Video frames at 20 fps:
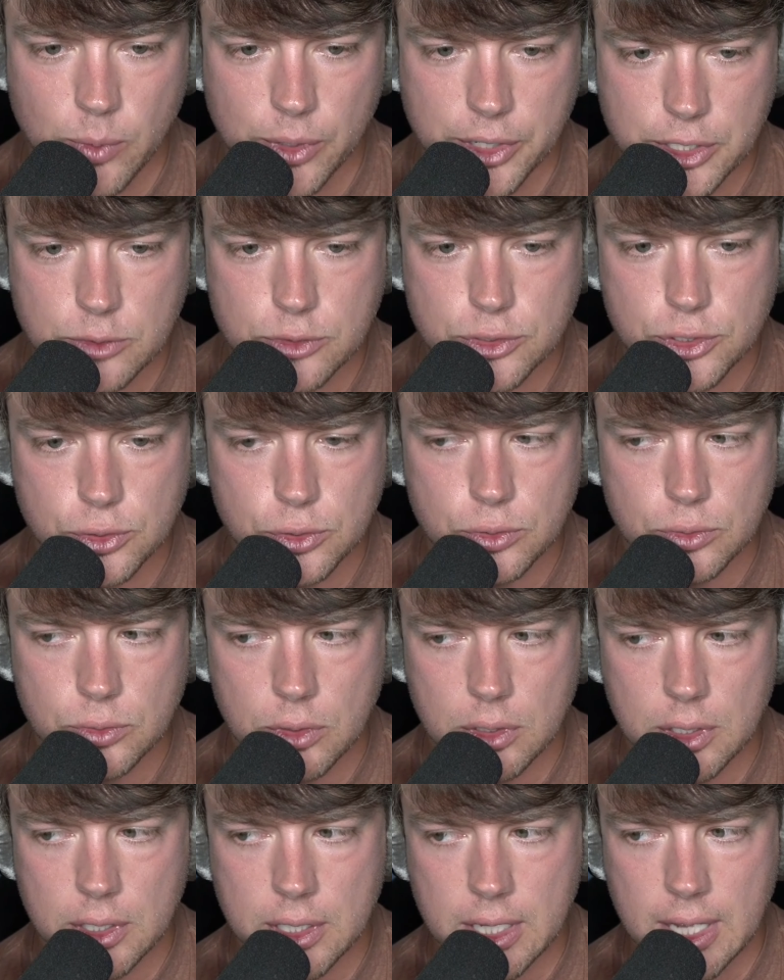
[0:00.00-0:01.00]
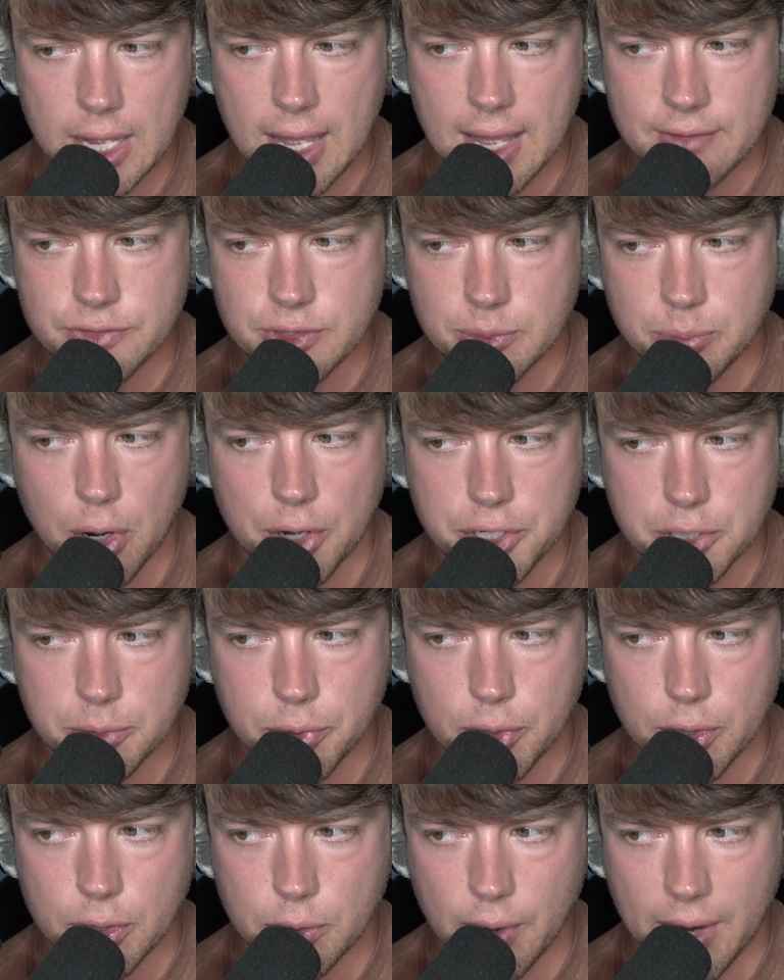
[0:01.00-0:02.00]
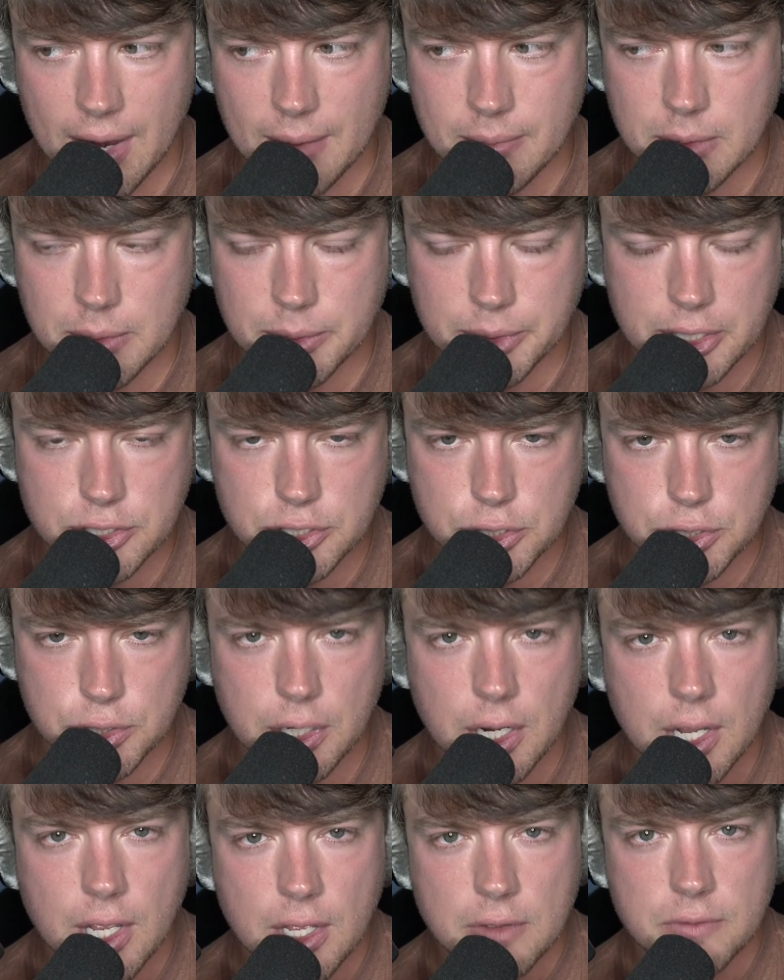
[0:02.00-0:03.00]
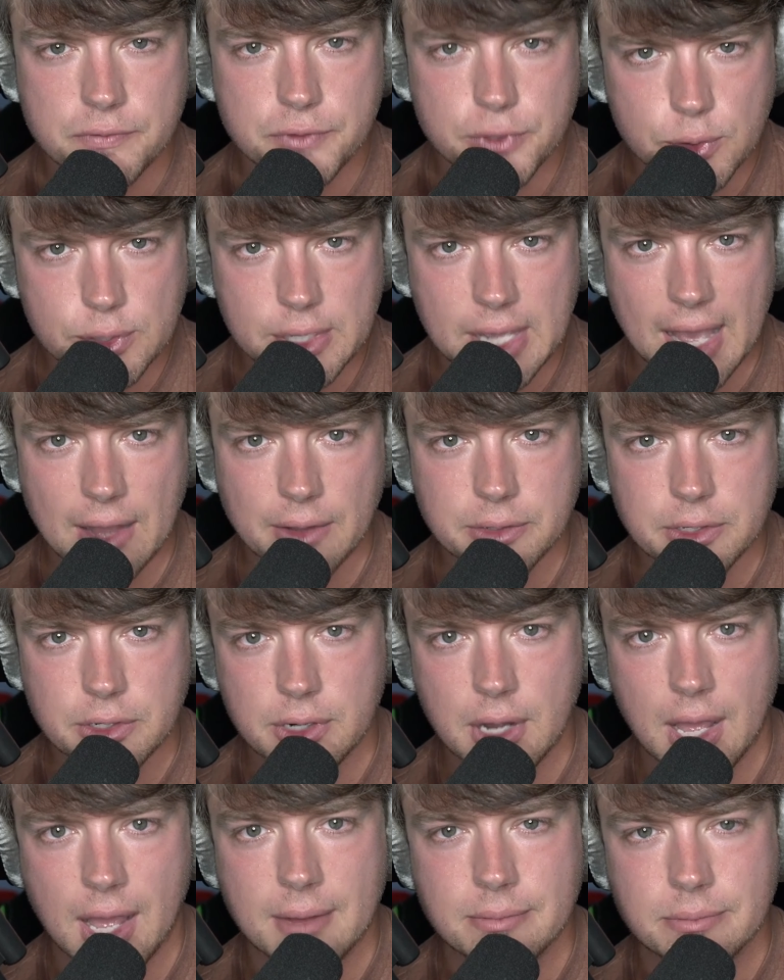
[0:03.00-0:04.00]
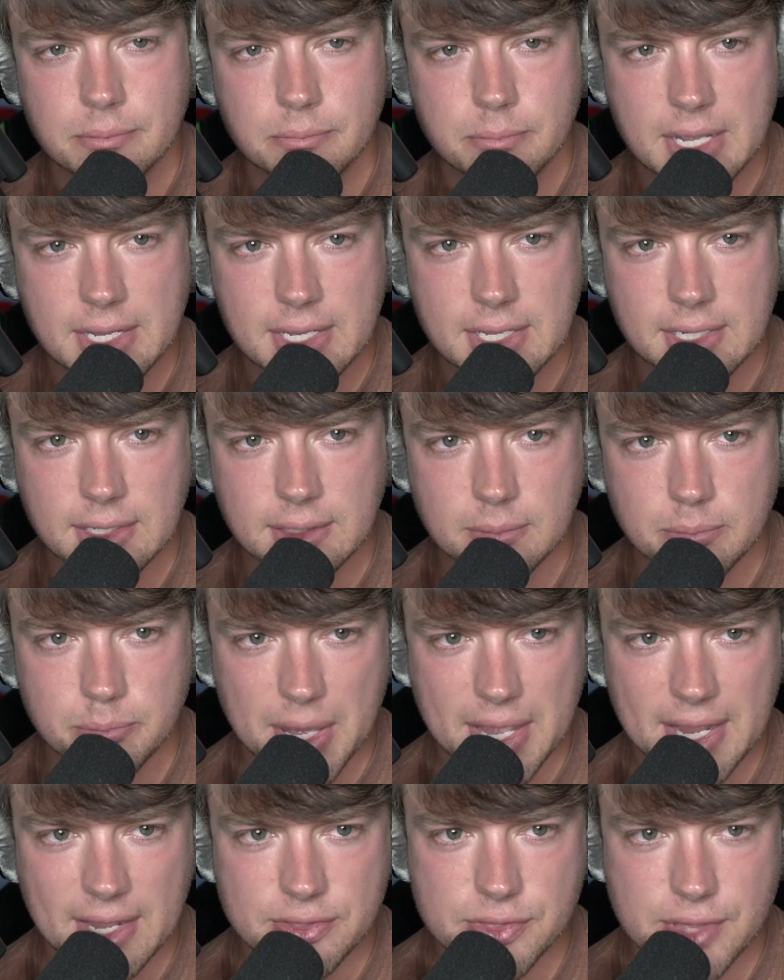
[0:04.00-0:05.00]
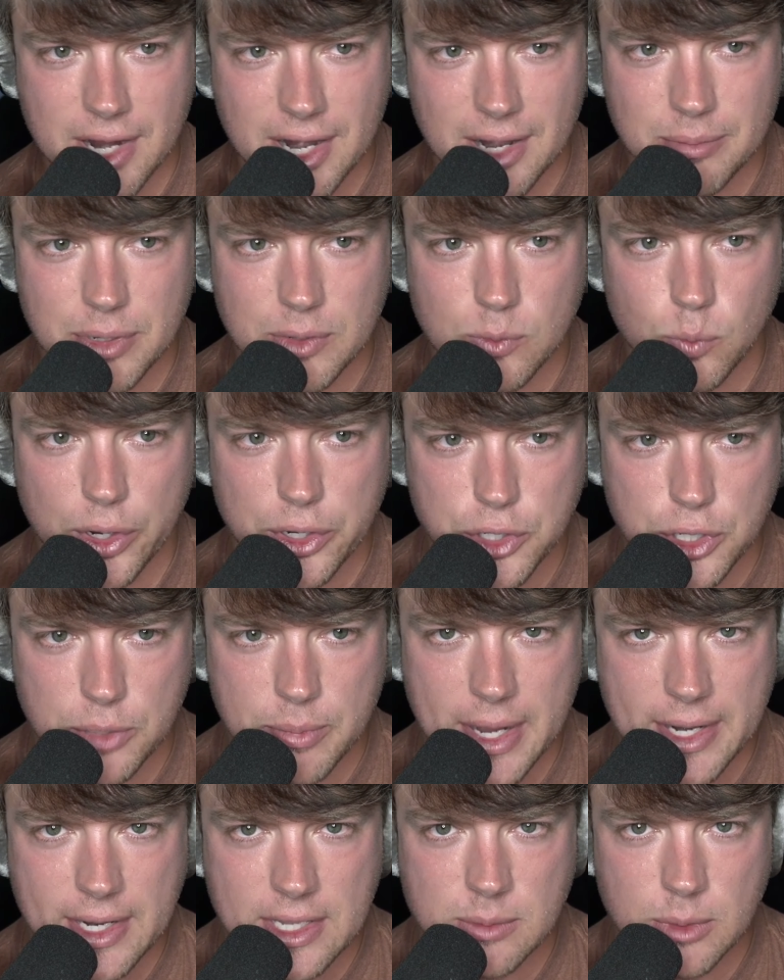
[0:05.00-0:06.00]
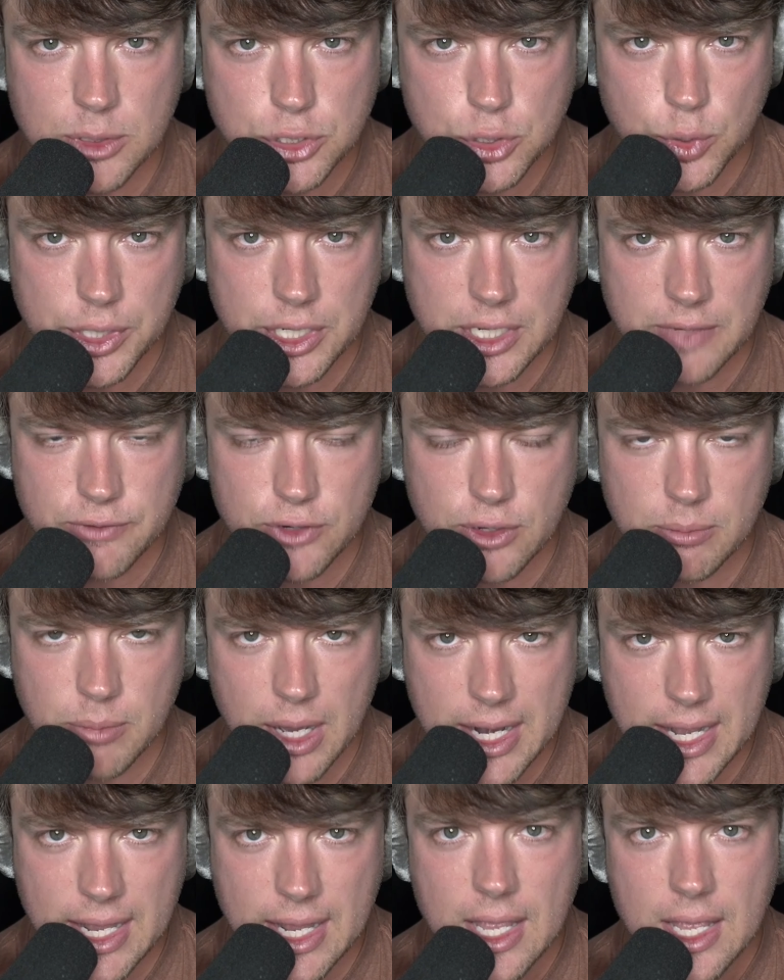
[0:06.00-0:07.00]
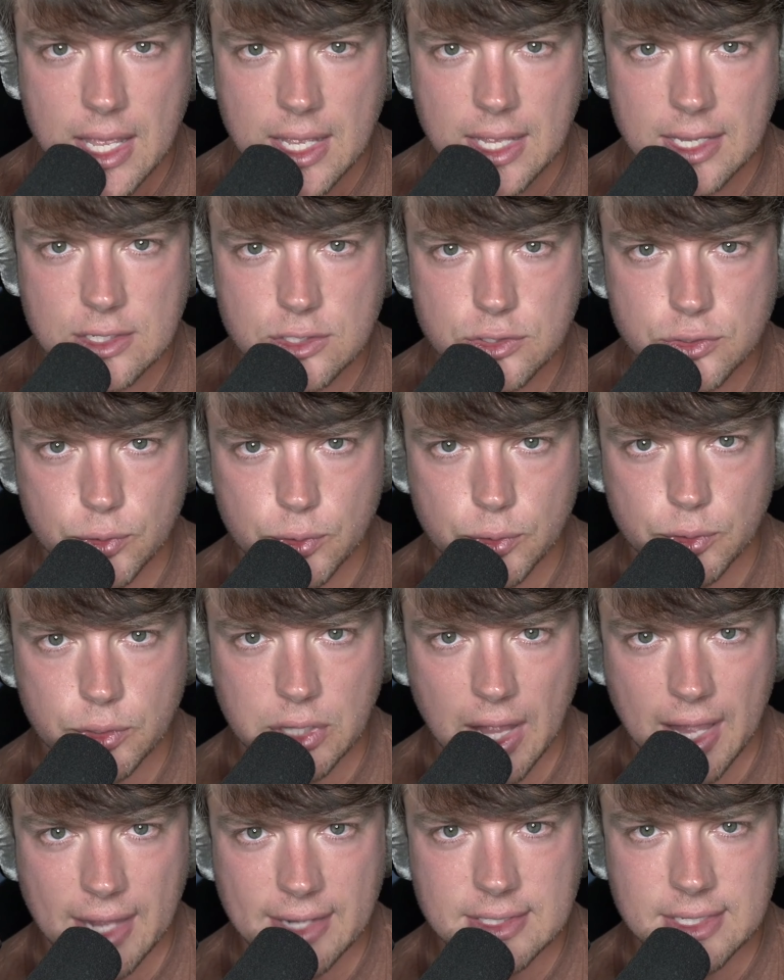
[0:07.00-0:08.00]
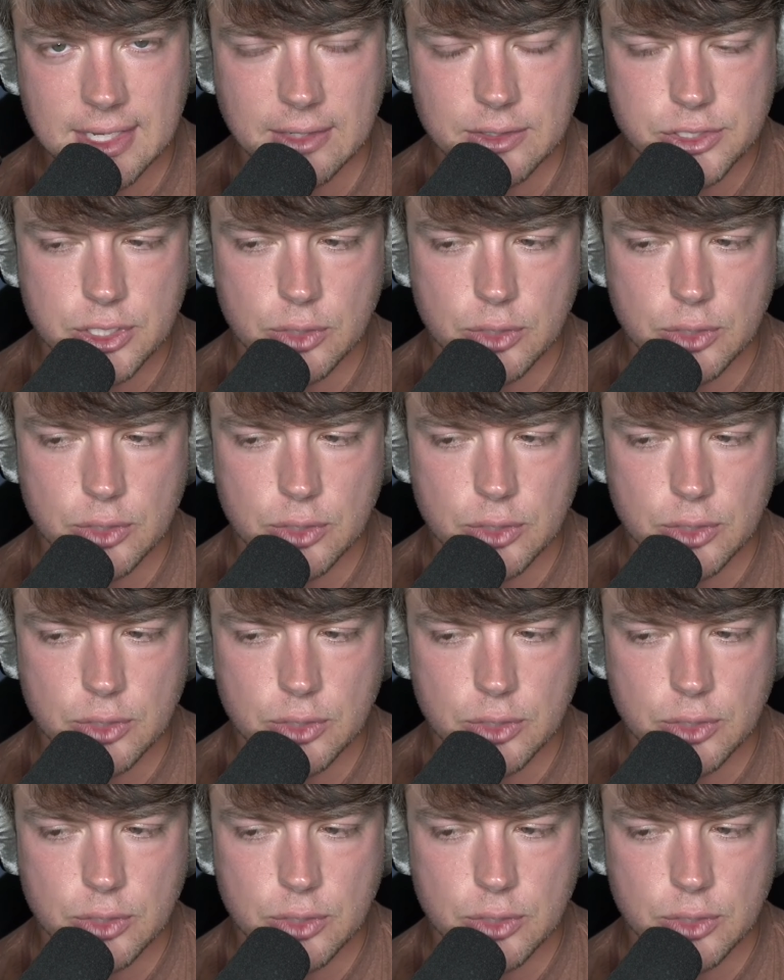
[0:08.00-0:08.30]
Where you do have the partner program, but because of your view count, you're not making bank there, but where you're making the majority of your money is through clientele.